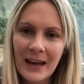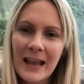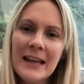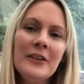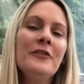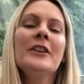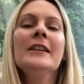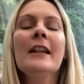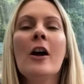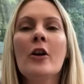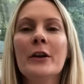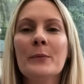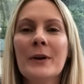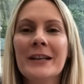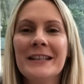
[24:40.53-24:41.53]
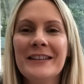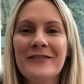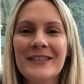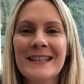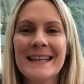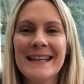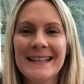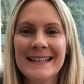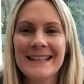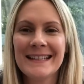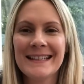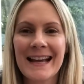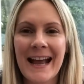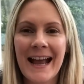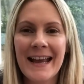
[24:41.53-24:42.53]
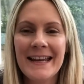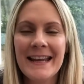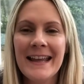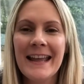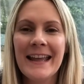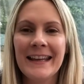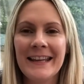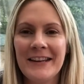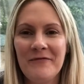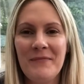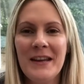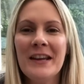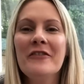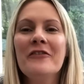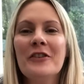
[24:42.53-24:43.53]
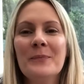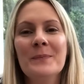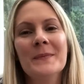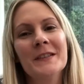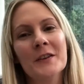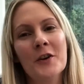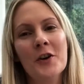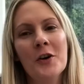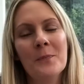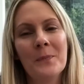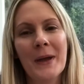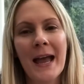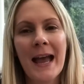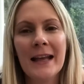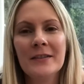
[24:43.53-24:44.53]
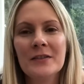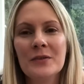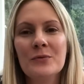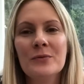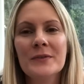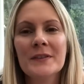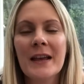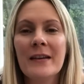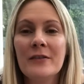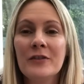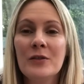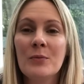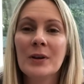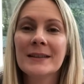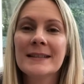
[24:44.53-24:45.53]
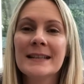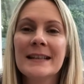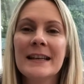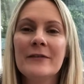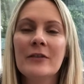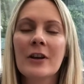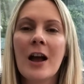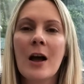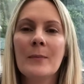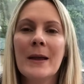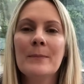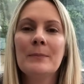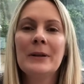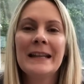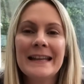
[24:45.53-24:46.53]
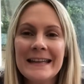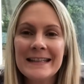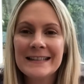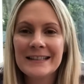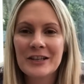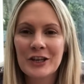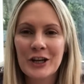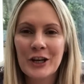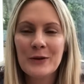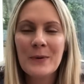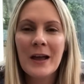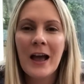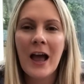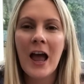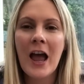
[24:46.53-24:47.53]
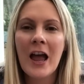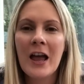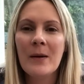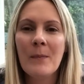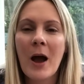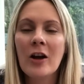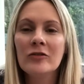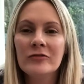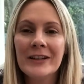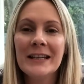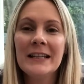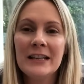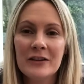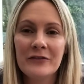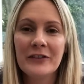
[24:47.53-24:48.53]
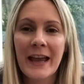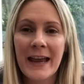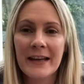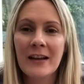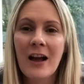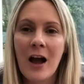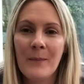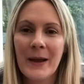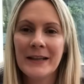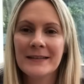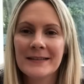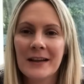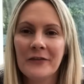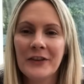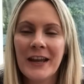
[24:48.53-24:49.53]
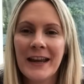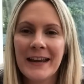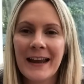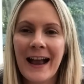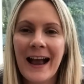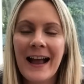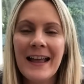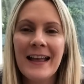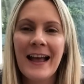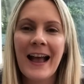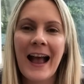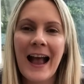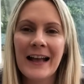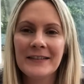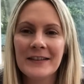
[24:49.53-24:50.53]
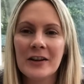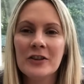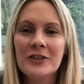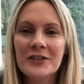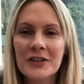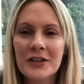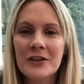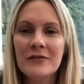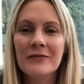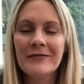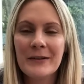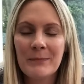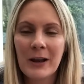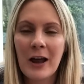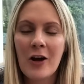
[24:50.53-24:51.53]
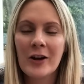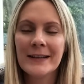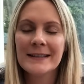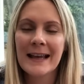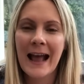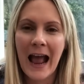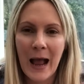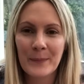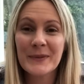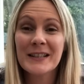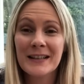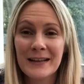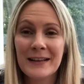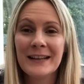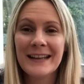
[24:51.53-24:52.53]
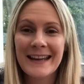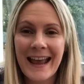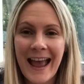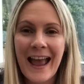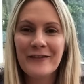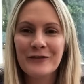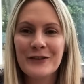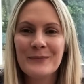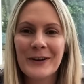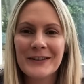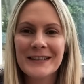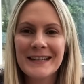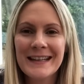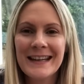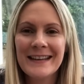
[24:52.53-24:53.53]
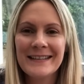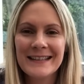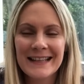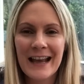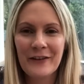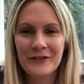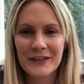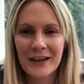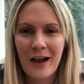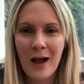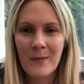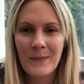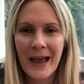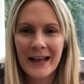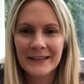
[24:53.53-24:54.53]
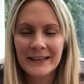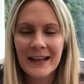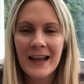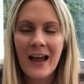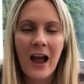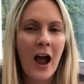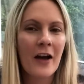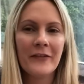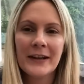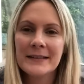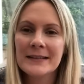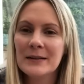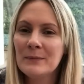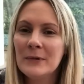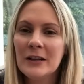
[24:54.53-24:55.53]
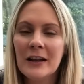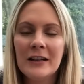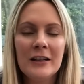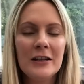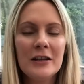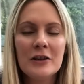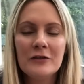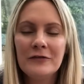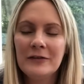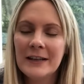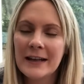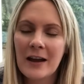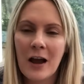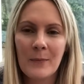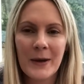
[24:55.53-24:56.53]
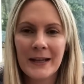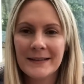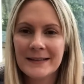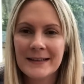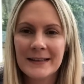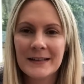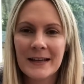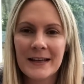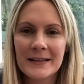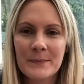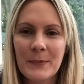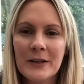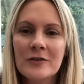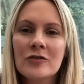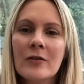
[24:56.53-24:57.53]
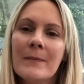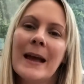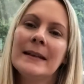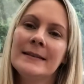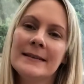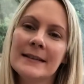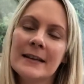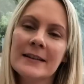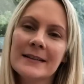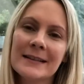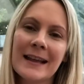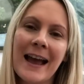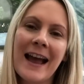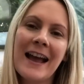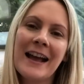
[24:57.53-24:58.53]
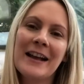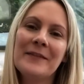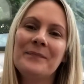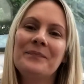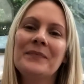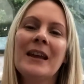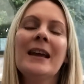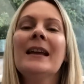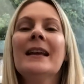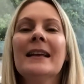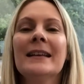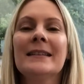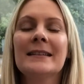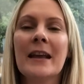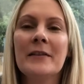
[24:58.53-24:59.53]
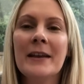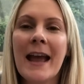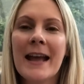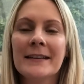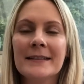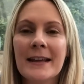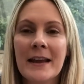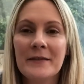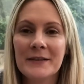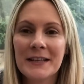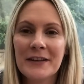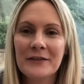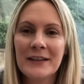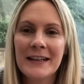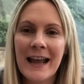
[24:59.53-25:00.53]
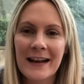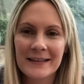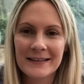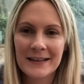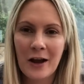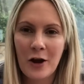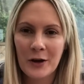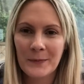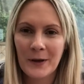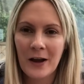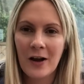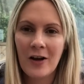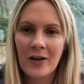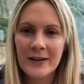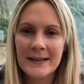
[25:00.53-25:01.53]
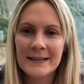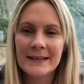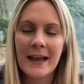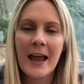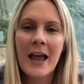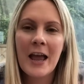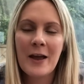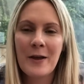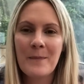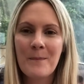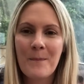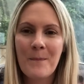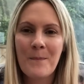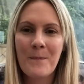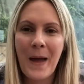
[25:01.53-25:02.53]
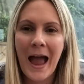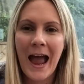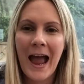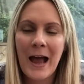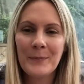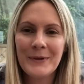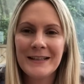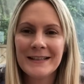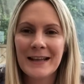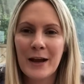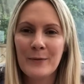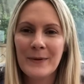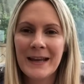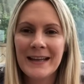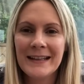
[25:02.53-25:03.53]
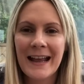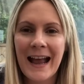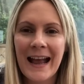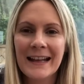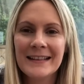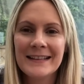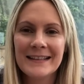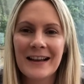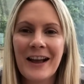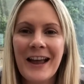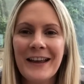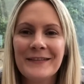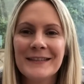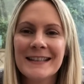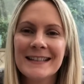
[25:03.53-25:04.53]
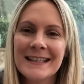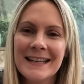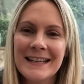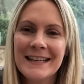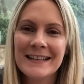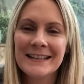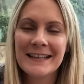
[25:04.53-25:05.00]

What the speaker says: If you like what you've seen today, give me a thumbs up, and also if you want to leave a comment, please do. I really love getting comments on here, and I do reply to absolutely everybody who's left a comment. I've had some lovely comments. It's been tremendous. So yeah, so till the next time guys, happy sewing, and I hope to see you